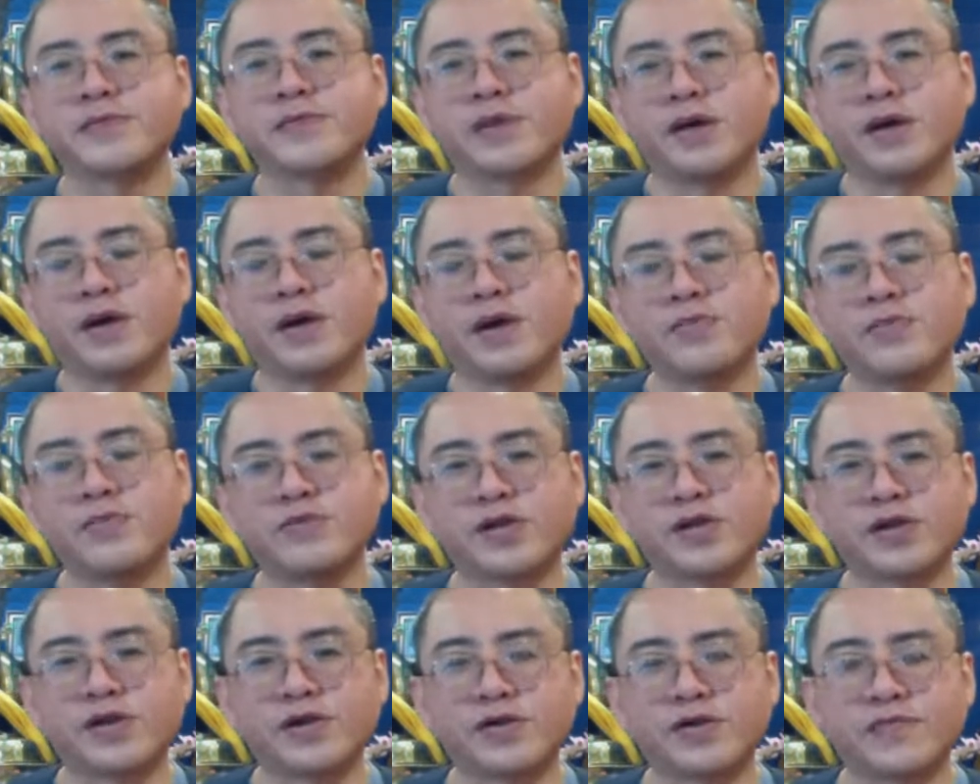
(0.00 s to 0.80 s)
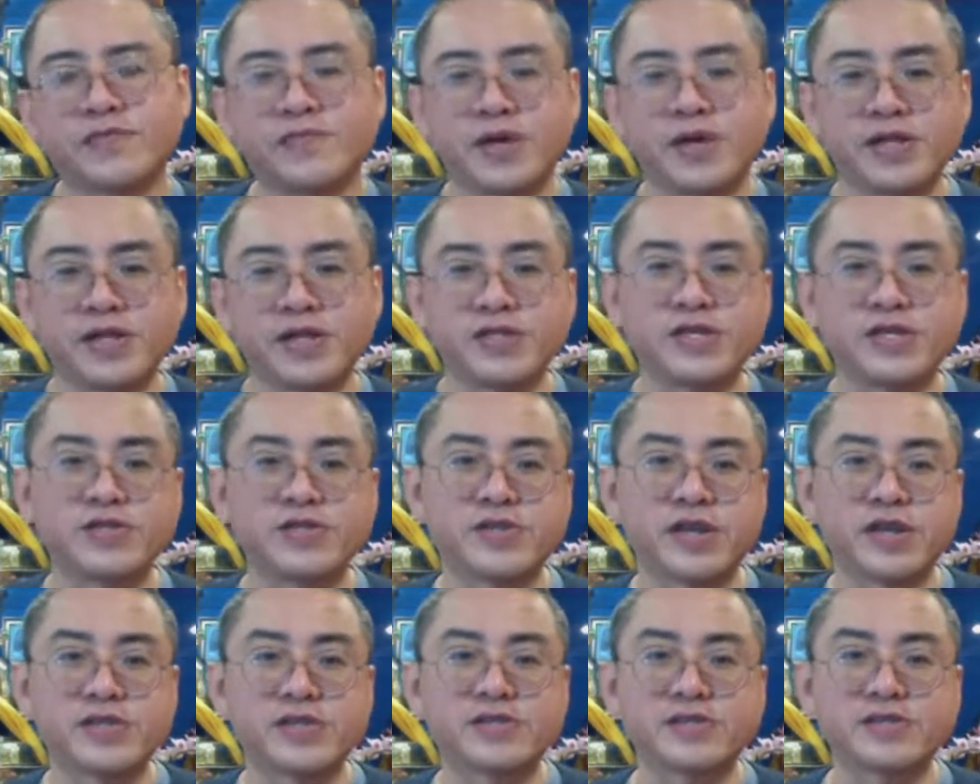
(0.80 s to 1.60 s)
object of
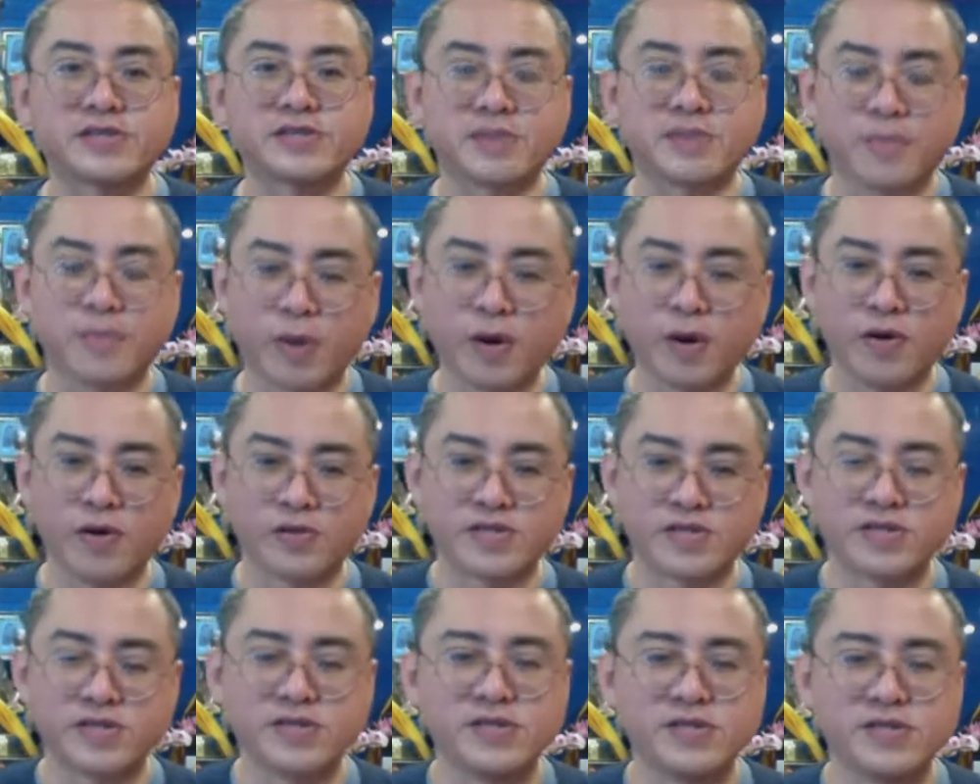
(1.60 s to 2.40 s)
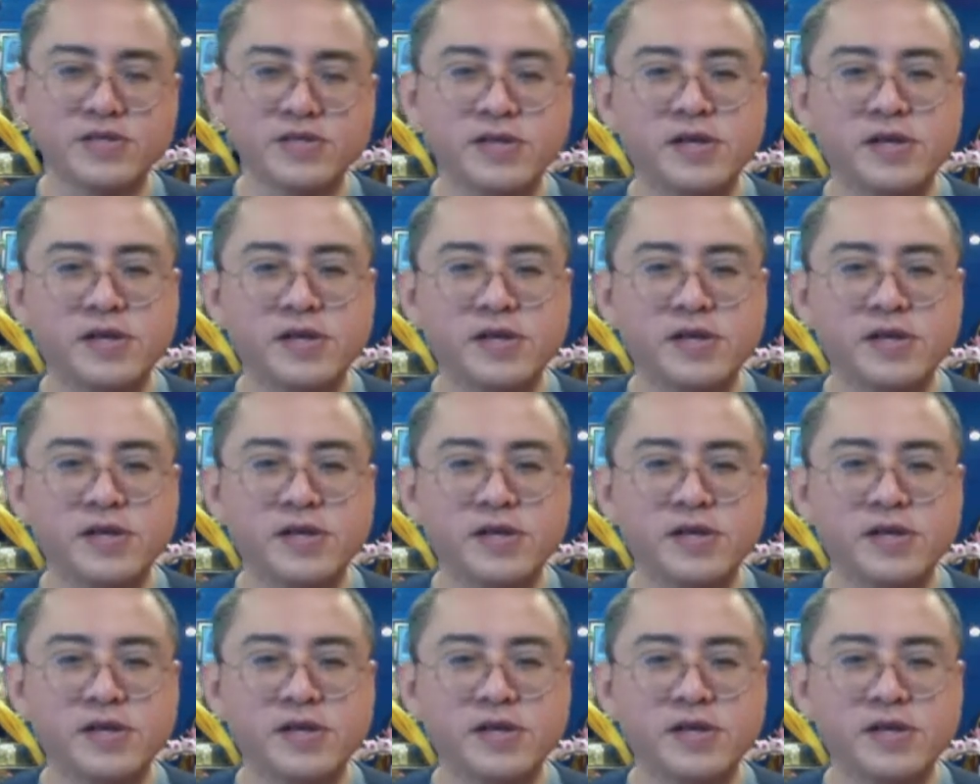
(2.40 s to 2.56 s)
meditation, as the support.